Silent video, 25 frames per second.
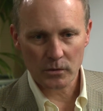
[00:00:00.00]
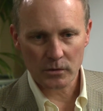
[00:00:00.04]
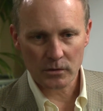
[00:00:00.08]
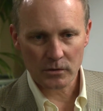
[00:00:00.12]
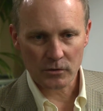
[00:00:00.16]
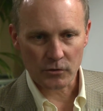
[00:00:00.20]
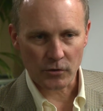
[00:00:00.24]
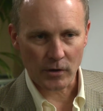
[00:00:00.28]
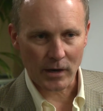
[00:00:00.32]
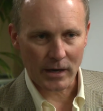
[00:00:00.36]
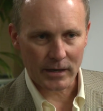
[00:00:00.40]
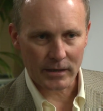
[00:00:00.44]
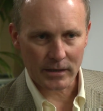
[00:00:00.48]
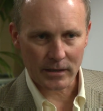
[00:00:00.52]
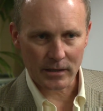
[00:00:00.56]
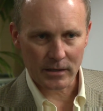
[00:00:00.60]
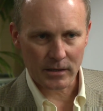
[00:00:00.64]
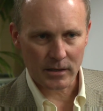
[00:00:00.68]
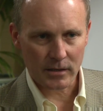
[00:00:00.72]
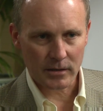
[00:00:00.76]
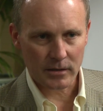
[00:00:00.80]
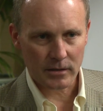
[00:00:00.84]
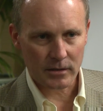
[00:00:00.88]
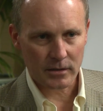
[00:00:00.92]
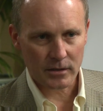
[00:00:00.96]
trying
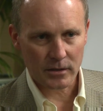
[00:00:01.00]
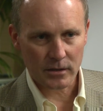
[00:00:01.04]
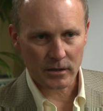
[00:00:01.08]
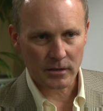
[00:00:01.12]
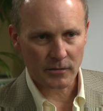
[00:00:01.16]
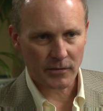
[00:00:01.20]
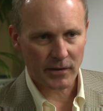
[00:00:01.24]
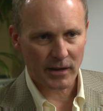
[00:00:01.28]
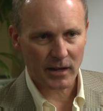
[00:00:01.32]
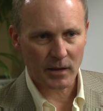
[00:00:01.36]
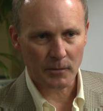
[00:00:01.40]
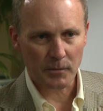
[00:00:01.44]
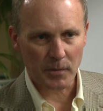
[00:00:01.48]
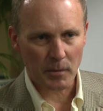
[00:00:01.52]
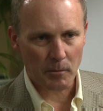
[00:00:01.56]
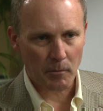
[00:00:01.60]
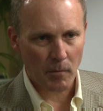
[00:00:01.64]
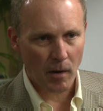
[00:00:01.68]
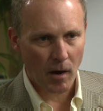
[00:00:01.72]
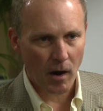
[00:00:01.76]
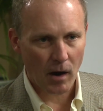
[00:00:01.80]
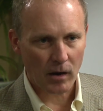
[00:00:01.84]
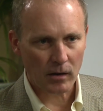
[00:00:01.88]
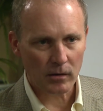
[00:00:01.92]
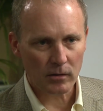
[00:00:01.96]
to develop a
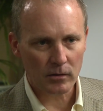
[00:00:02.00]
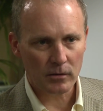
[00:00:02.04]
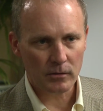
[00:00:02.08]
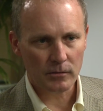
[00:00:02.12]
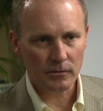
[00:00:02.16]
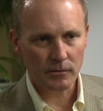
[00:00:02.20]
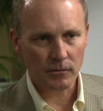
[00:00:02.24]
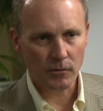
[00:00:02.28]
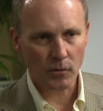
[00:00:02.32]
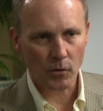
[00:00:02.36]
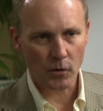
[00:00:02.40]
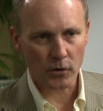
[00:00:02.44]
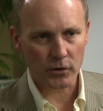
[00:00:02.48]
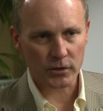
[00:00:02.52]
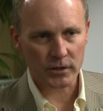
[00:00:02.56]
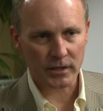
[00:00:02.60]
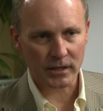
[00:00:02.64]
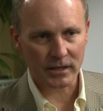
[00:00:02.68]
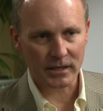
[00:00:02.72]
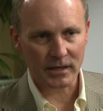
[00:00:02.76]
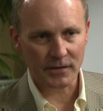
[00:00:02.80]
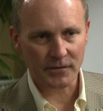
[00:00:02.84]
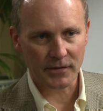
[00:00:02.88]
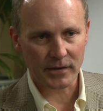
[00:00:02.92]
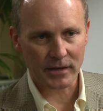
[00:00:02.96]
model for
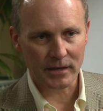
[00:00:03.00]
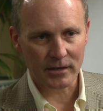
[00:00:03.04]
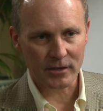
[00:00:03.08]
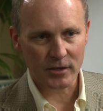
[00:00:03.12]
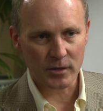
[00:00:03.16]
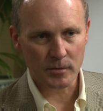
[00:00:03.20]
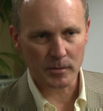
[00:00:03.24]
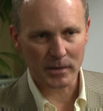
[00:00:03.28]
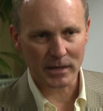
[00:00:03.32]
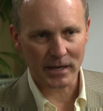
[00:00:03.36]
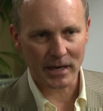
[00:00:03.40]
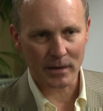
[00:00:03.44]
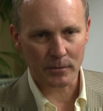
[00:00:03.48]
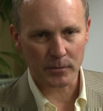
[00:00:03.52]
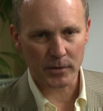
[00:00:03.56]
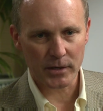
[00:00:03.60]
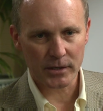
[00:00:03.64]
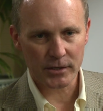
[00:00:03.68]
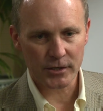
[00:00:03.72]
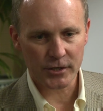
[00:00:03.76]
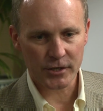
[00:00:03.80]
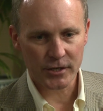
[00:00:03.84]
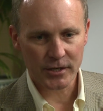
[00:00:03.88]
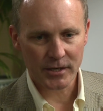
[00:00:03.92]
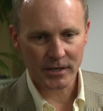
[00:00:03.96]
significant human
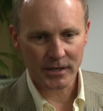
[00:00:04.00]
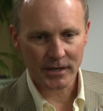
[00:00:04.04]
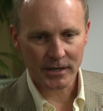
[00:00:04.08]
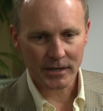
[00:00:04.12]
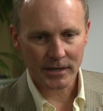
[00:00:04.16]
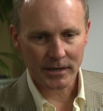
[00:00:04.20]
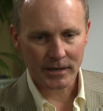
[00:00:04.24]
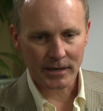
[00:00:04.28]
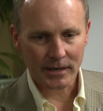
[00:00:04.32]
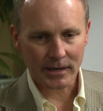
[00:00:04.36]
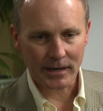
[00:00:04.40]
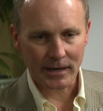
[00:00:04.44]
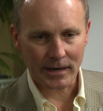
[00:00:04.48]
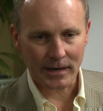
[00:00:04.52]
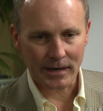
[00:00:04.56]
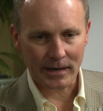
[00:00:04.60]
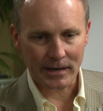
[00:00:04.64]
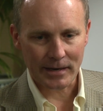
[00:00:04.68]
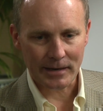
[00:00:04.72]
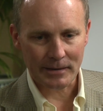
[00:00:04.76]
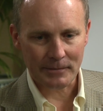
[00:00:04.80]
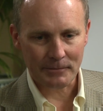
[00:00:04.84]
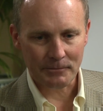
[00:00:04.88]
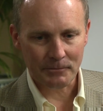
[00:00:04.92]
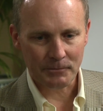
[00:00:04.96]
hemorrhage.
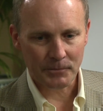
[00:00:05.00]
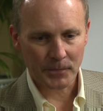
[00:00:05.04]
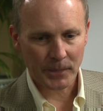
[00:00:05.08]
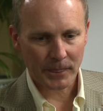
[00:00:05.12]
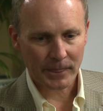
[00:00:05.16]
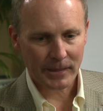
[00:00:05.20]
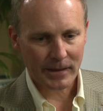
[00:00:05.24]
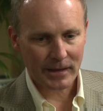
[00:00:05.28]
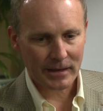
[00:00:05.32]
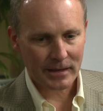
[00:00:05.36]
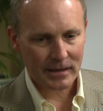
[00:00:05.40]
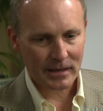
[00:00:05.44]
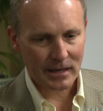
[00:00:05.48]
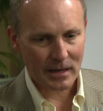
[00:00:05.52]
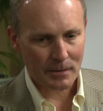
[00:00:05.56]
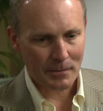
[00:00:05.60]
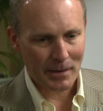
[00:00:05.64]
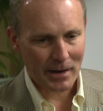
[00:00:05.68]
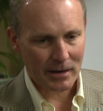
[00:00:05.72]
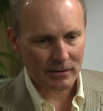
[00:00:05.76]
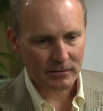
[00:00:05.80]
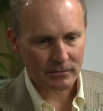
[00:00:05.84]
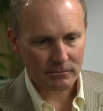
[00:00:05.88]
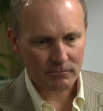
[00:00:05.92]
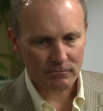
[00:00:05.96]

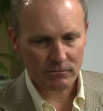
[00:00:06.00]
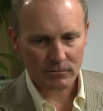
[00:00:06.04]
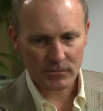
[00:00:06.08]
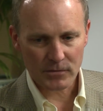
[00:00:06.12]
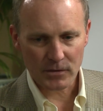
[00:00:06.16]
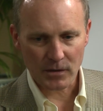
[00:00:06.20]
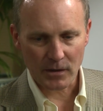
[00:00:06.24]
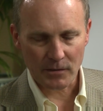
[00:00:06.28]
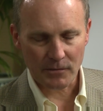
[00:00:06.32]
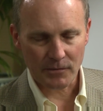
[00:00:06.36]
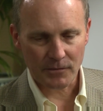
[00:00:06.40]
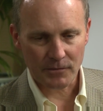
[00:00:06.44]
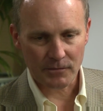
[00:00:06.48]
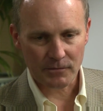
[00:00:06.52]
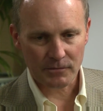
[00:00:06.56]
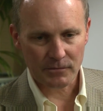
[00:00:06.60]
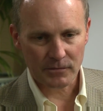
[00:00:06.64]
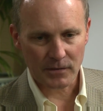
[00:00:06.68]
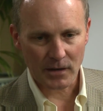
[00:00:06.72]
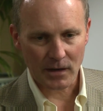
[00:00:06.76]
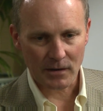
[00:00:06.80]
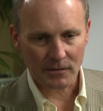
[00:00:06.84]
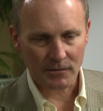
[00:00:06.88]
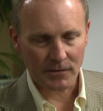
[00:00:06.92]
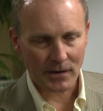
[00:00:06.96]
About
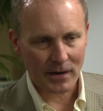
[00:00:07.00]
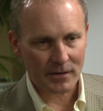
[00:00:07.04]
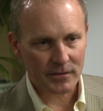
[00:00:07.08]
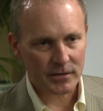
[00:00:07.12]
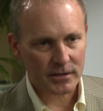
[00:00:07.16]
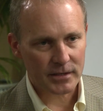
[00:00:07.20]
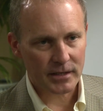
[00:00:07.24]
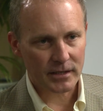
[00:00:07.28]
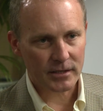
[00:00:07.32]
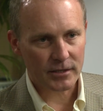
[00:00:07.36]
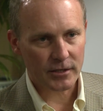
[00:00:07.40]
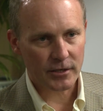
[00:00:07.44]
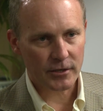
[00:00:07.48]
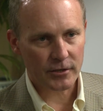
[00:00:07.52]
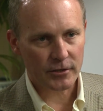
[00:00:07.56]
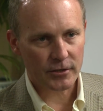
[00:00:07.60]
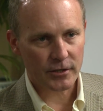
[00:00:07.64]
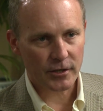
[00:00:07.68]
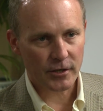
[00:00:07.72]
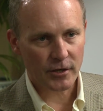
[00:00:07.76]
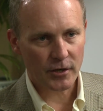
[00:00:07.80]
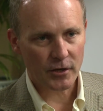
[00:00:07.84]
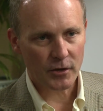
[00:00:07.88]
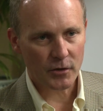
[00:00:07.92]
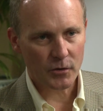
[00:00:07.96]
5 or 6 years
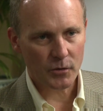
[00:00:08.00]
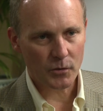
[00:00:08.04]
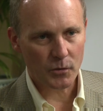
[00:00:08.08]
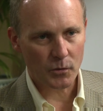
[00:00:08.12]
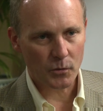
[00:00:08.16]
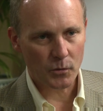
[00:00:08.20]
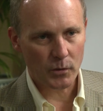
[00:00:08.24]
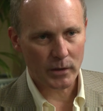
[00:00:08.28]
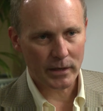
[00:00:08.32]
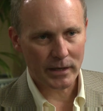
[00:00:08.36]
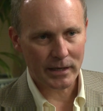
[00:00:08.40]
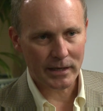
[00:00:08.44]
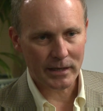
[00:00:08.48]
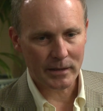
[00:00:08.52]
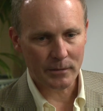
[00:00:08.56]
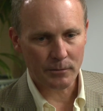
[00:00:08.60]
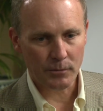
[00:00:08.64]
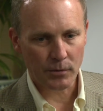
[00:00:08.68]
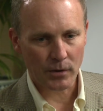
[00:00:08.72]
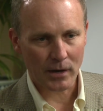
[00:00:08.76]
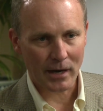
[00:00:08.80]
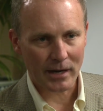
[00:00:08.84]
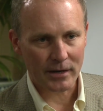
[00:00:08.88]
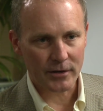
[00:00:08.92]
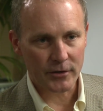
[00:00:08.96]
ago, we
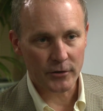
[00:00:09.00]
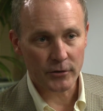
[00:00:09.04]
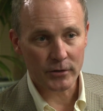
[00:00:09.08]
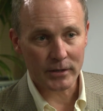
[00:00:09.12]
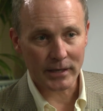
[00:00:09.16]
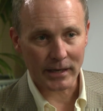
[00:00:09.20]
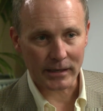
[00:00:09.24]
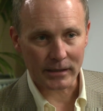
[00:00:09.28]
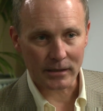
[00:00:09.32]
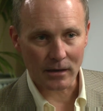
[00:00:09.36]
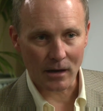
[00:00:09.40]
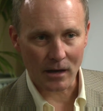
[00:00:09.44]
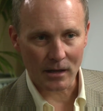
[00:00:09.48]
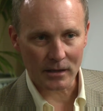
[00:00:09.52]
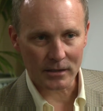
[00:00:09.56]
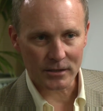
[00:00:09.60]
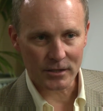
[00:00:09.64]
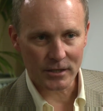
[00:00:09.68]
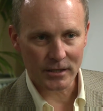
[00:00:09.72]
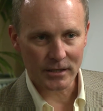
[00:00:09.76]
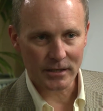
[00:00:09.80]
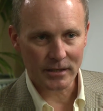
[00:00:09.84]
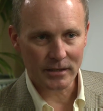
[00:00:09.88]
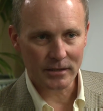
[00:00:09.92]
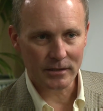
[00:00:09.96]
brought new
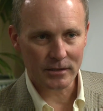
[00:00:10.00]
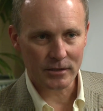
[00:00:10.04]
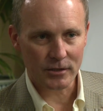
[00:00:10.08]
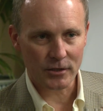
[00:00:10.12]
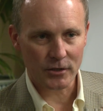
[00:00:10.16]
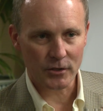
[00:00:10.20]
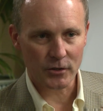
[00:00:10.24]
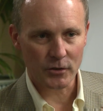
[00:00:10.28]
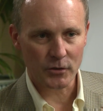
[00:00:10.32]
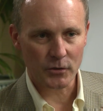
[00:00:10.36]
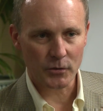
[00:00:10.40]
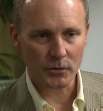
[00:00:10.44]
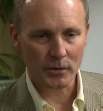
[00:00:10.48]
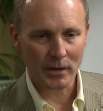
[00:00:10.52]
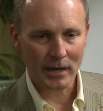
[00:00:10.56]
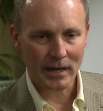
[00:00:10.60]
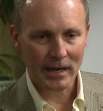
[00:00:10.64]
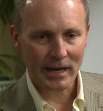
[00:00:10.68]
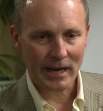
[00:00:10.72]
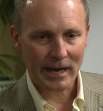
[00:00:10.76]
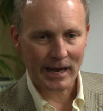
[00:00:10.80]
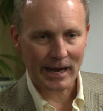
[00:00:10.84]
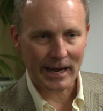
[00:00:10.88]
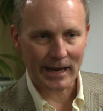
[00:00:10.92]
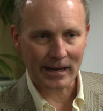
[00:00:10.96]
technology to
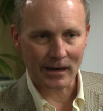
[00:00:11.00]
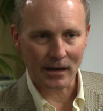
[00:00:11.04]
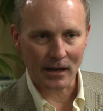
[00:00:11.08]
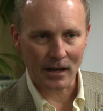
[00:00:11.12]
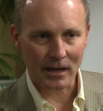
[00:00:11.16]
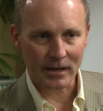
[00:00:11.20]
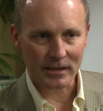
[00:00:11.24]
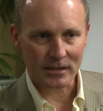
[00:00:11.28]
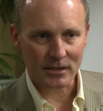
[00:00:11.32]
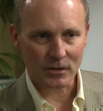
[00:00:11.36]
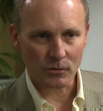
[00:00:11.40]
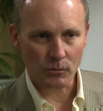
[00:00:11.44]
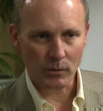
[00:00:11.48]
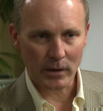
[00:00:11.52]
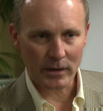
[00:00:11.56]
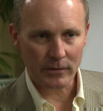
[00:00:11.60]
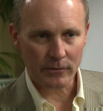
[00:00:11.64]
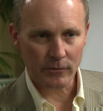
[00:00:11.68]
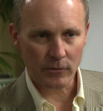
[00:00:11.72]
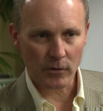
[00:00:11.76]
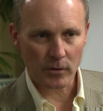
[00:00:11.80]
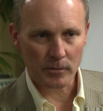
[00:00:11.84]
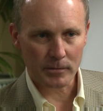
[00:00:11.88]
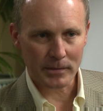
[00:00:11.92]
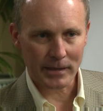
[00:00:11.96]
analyze the
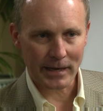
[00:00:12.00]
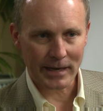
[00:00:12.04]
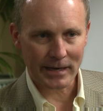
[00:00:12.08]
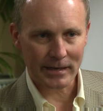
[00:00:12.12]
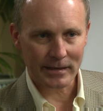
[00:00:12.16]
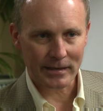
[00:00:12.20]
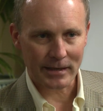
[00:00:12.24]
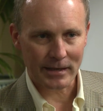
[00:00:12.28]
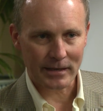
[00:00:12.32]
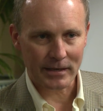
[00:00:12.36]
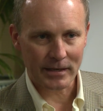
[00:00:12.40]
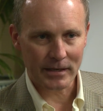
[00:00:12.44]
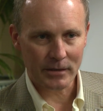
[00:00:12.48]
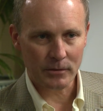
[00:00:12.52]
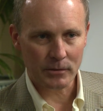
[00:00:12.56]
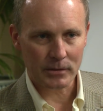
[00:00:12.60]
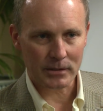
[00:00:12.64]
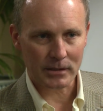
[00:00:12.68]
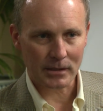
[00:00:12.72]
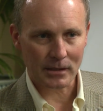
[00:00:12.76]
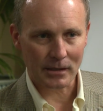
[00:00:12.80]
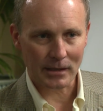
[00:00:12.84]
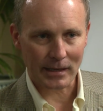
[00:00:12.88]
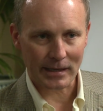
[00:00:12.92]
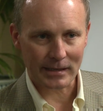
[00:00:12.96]
waveform data that he was
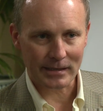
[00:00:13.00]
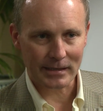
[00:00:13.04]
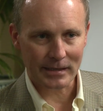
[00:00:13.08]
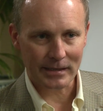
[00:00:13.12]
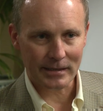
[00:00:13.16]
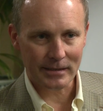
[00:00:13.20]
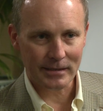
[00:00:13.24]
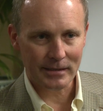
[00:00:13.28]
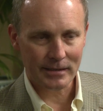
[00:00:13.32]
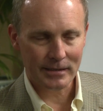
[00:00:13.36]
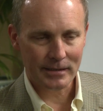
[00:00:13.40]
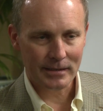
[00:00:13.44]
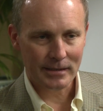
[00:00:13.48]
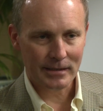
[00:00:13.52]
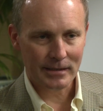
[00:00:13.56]
collecting